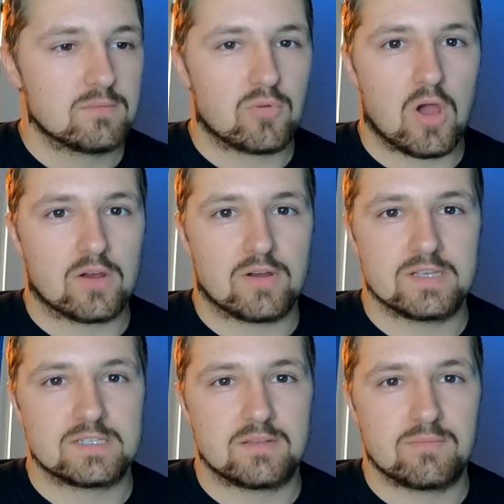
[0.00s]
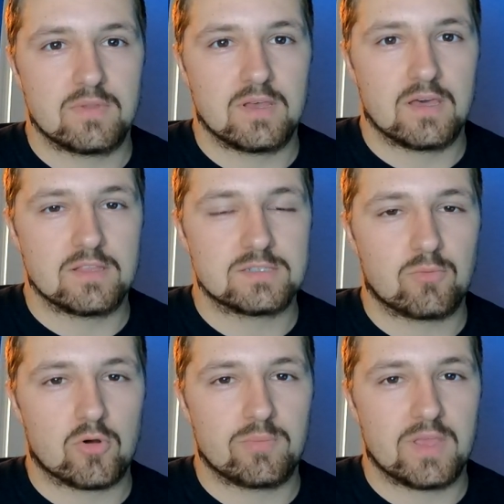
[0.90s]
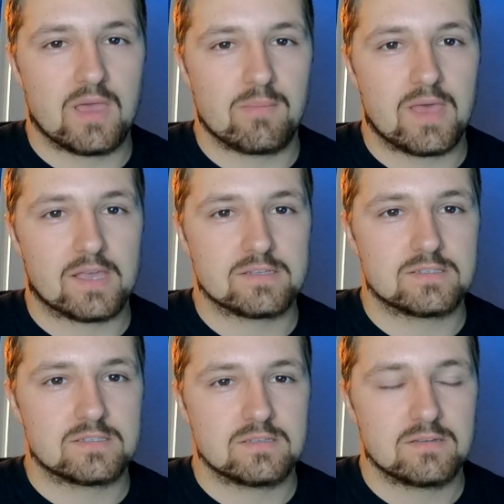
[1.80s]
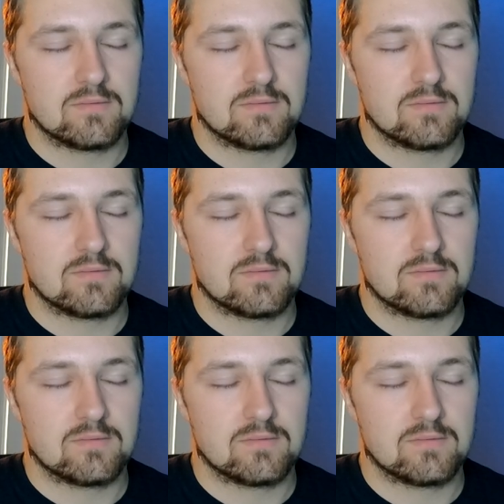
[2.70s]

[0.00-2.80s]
progress in the sport of BMX.